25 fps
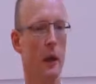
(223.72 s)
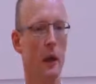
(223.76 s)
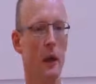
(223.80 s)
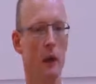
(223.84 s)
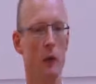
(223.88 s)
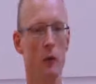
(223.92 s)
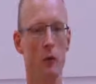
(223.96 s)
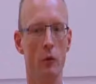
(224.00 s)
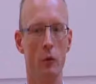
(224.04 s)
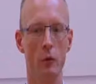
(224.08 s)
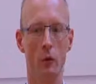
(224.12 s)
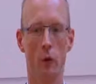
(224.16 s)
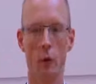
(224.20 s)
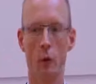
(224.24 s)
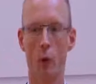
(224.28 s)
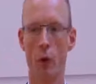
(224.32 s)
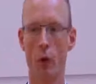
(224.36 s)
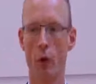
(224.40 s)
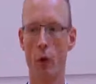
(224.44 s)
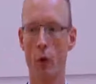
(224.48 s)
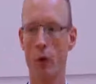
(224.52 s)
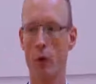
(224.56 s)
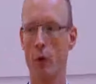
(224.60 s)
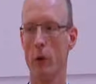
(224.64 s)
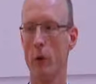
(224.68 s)
and
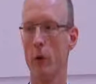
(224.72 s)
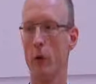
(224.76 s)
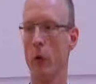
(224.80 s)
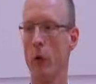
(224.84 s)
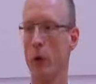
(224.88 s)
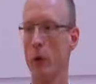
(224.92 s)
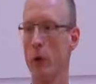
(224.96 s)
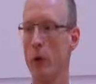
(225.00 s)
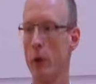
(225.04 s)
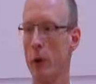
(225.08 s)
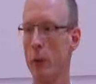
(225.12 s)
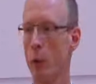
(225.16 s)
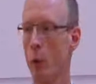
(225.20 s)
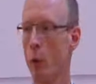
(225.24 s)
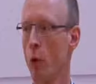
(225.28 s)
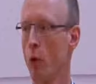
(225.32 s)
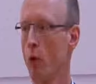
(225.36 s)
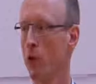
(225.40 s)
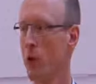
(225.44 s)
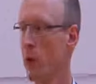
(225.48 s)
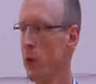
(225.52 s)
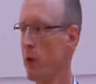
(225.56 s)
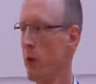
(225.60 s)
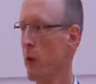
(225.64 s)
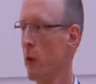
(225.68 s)
work on their more
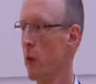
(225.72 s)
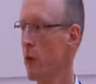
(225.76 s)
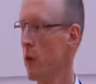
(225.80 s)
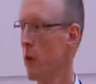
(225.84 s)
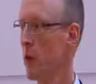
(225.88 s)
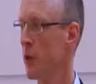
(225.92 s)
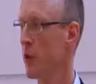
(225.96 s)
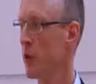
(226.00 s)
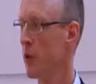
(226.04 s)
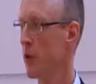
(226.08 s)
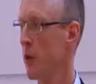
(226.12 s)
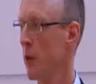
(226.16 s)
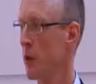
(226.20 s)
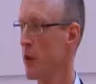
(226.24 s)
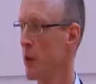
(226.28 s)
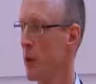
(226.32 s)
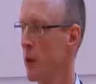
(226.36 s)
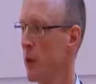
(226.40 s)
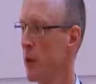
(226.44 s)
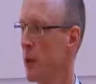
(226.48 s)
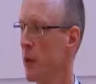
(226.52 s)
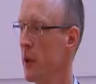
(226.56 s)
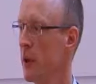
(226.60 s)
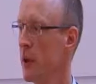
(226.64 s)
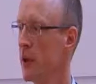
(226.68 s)
detailed fields of
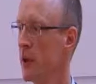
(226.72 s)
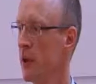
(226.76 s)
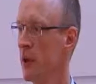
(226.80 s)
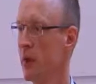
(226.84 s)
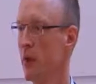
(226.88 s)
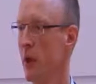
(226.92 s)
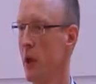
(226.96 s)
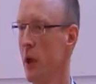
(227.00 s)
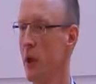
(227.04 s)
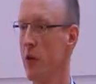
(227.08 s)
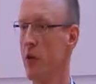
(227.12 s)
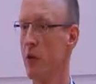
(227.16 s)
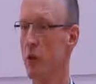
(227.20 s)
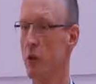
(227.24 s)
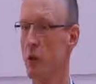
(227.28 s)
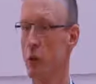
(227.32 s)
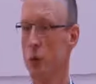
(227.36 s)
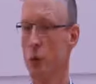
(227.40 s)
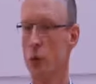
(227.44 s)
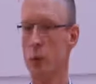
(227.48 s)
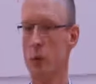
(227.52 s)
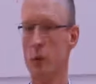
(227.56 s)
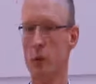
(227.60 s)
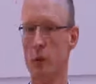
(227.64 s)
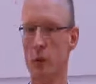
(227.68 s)
expertise in relation
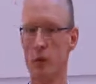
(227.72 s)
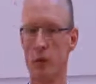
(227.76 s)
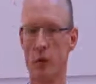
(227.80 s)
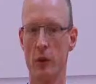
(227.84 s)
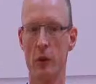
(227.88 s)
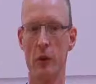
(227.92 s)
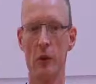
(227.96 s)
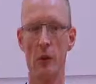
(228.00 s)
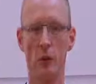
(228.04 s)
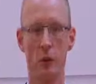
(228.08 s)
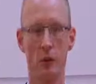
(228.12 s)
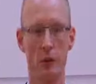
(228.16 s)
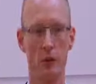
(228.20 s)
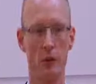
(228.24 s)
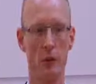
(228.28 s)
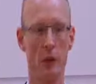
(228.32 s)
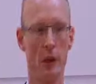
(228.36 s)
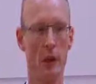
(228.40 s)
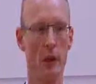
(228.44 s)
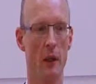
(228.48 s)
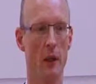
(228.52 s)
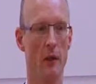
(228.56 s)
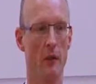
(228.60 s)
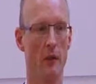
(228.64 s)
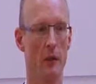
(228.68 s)
to skills
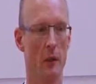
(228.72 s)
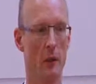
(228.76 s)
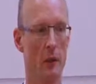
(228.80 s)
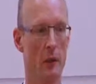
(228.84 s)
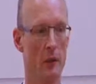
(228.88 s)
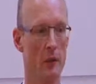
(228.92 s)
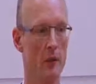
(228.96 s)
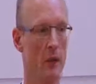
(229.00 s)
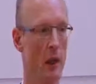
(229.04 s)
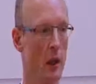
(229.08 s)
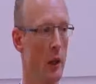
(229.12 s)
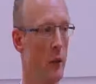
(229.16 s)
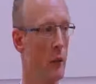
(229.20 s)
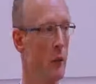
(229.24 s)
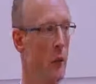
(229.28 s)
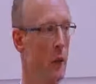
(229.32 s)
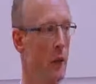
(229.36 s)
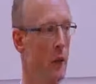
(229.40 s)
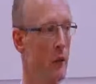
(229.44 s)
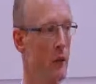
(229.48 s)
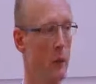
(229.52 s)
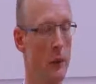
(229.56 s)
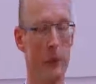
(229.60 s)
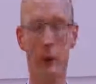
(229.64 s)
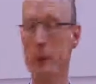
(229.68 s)
and talent
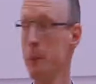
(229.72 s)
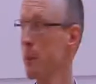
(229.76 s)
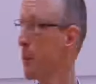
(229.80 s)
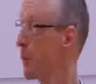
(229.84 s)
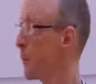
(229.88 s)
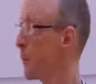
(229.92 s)
management.